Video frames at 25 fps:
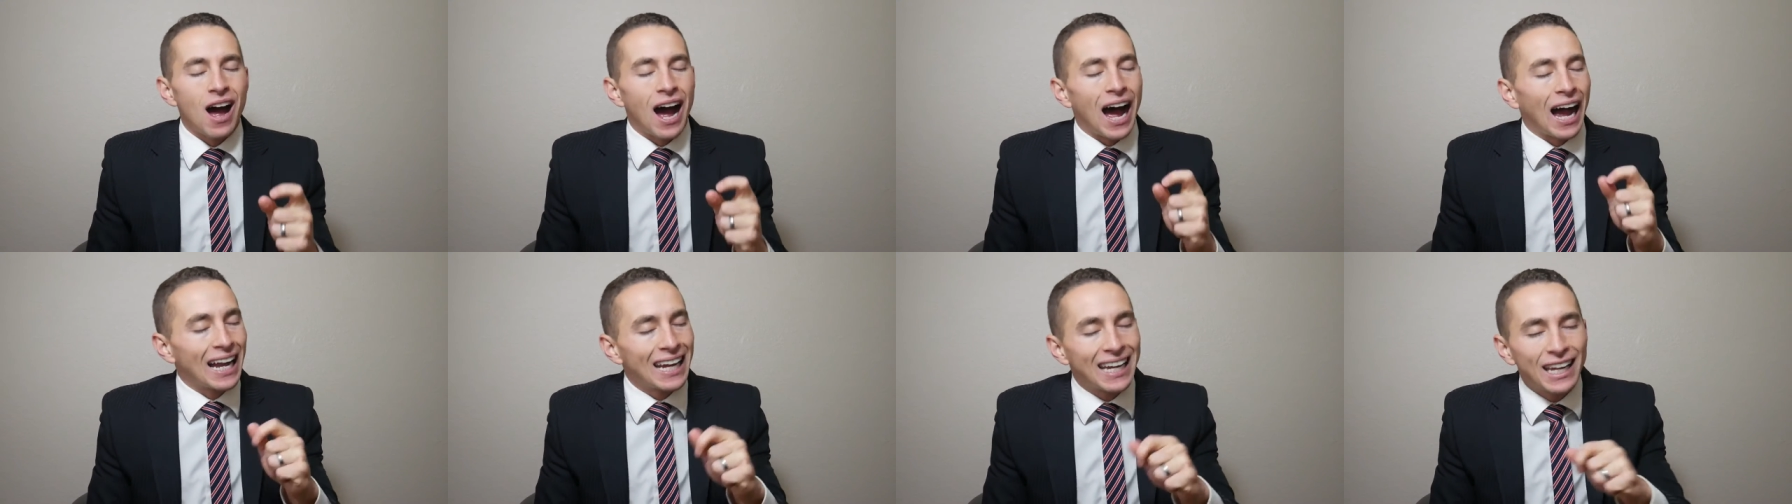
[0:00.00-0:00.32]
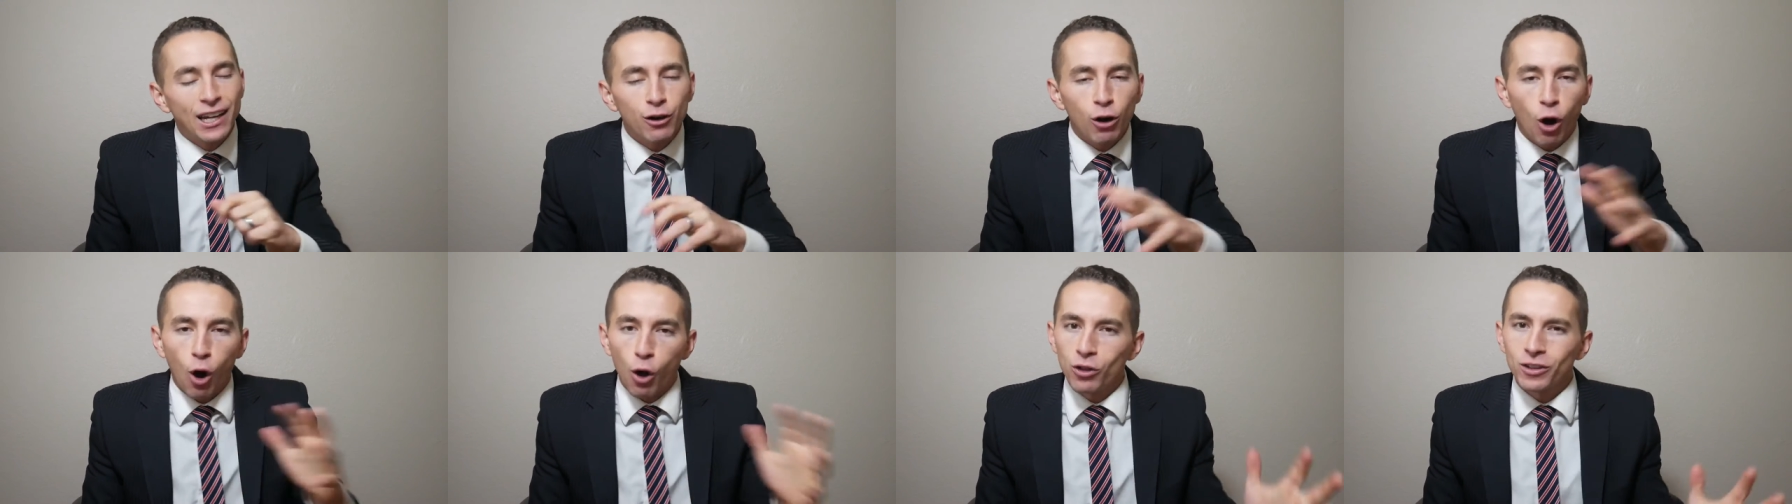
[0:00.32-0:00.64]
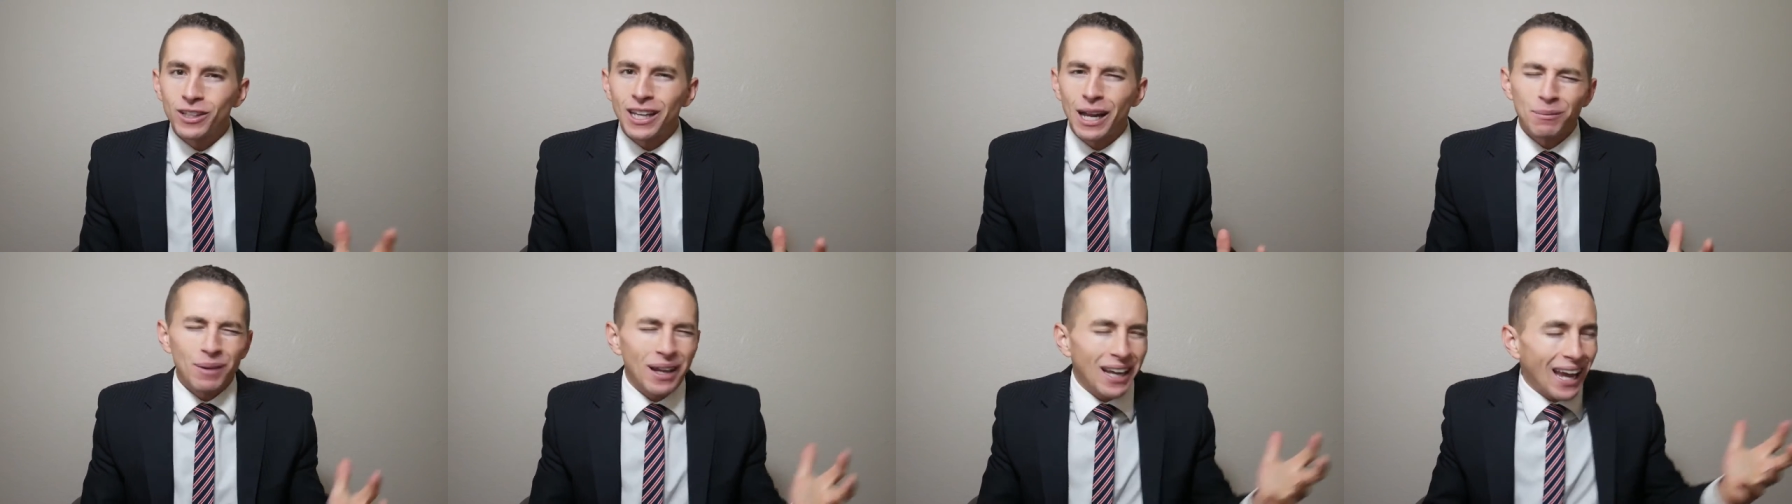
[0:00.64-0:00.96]
i hear all
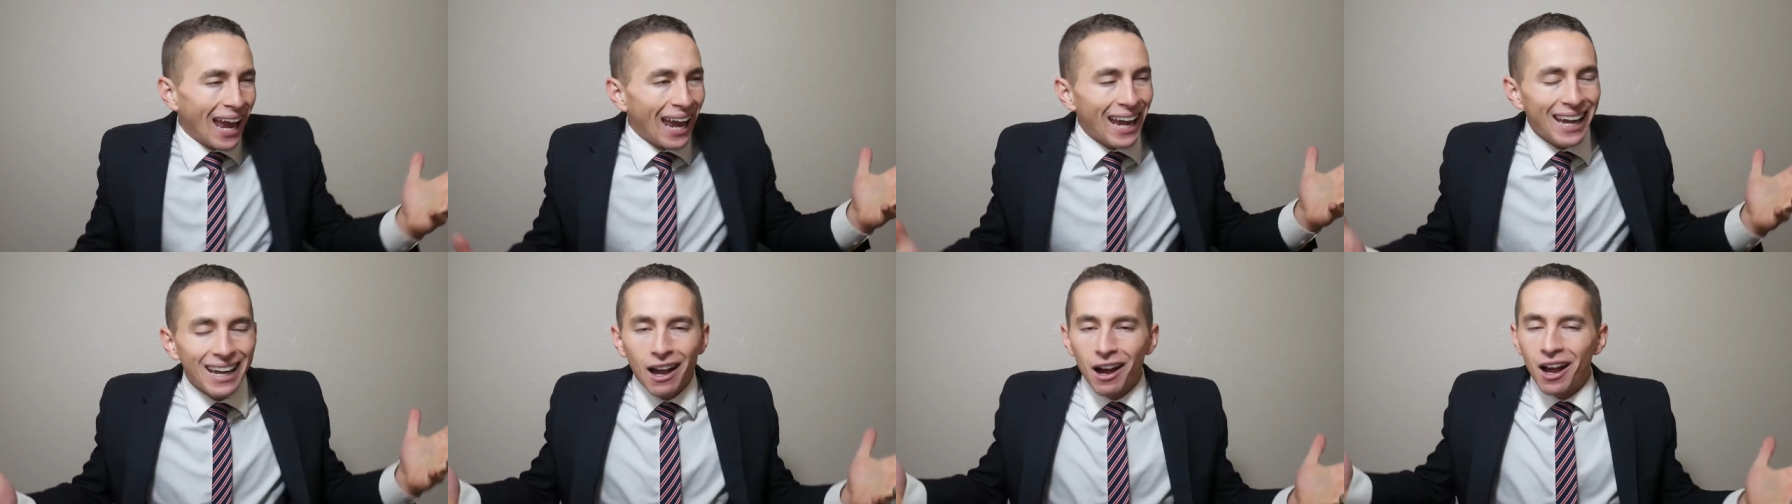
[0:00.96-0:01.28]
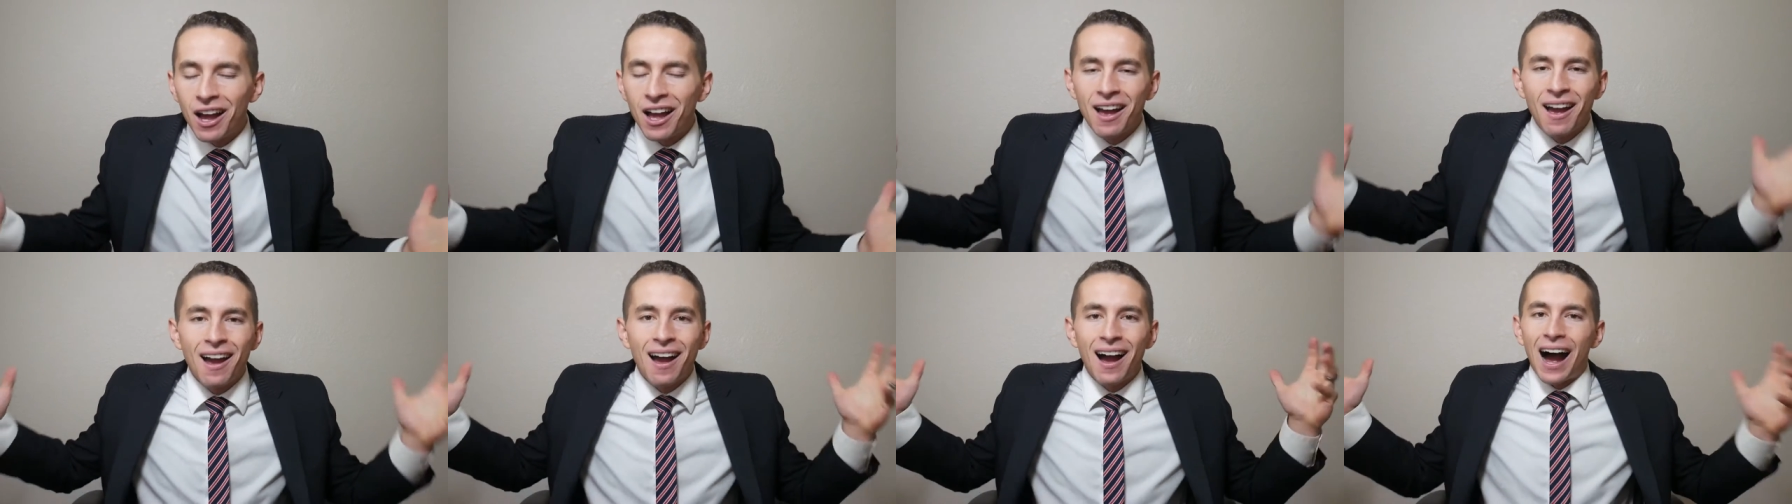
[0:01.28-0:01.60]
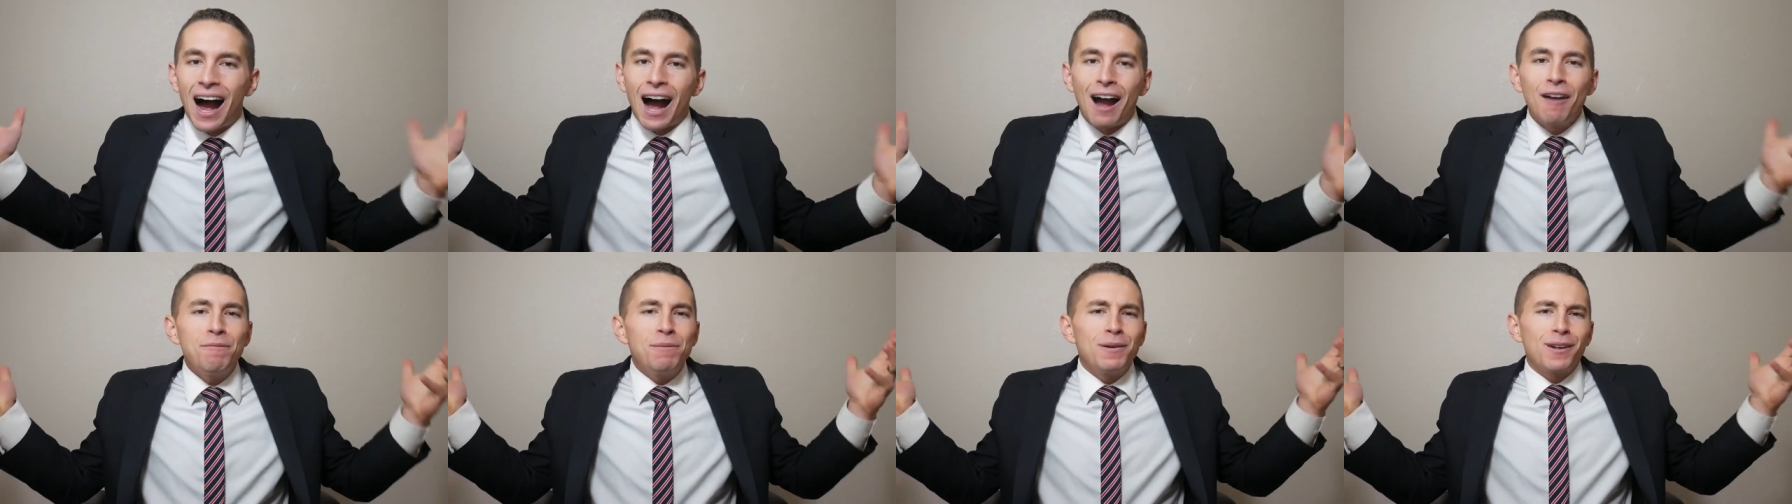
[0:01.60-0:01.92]
the time like hey
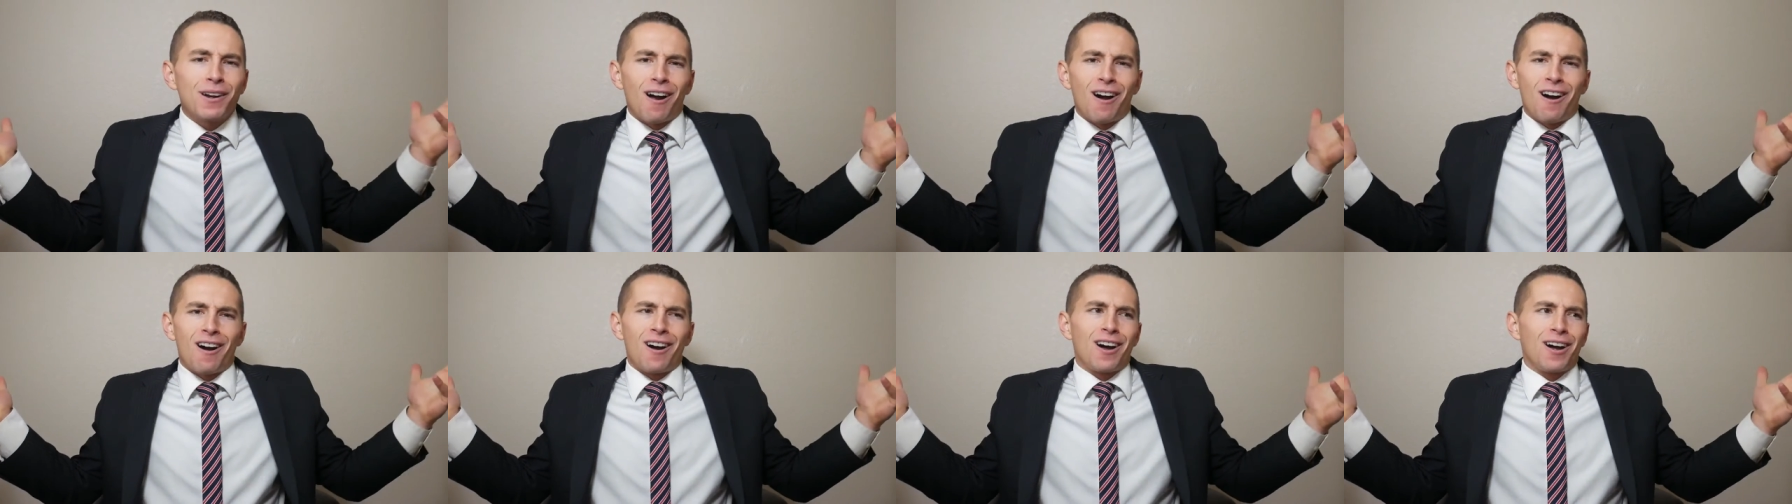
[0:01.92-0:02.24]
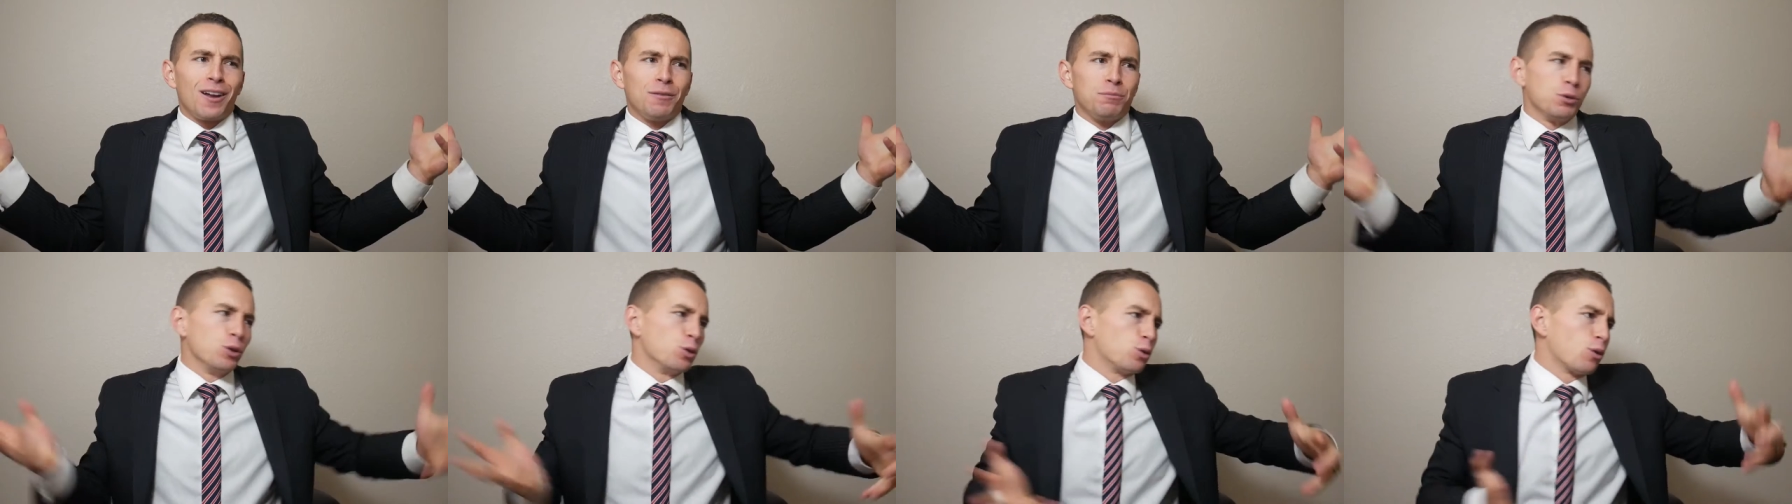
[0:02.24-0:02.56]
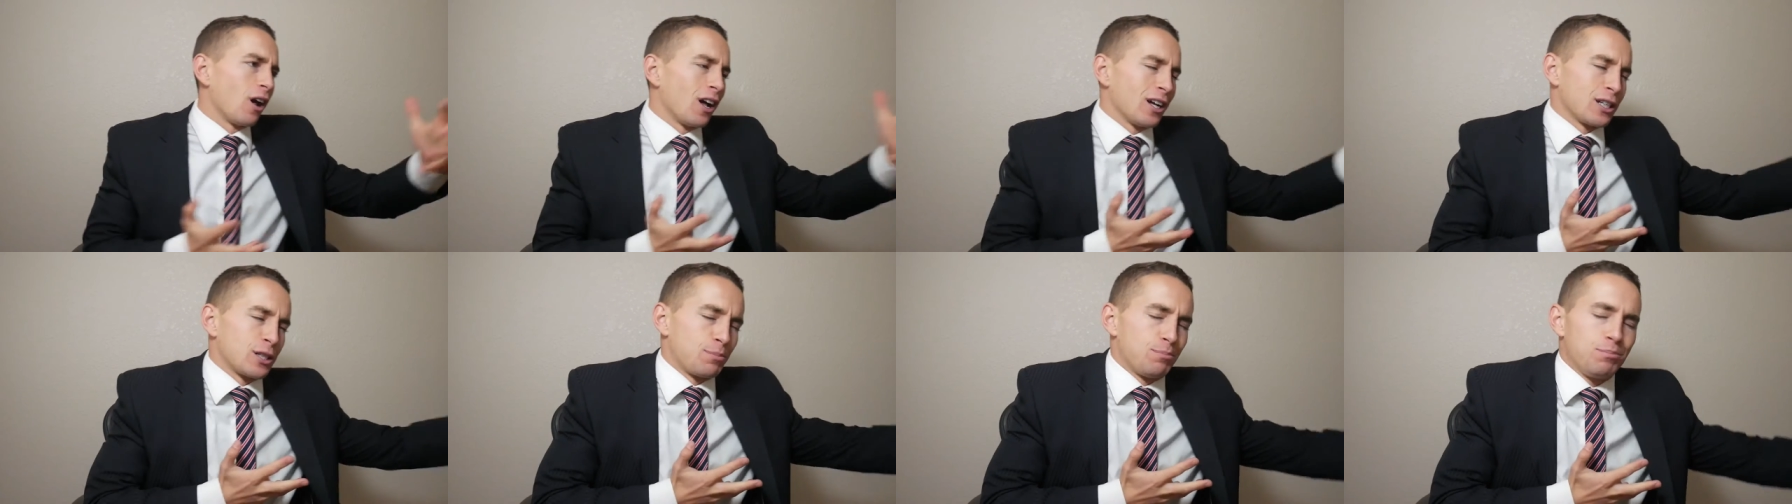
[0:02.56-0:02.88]
I've been on Blue
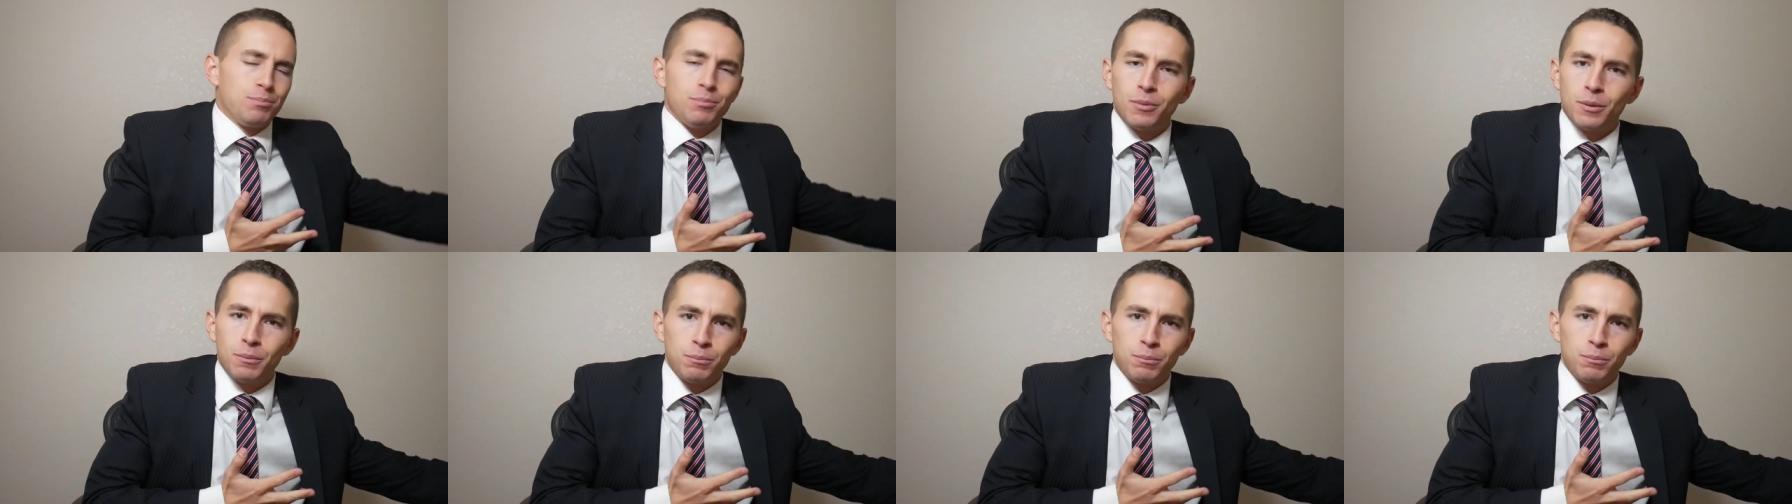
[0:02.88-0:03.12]
Cross,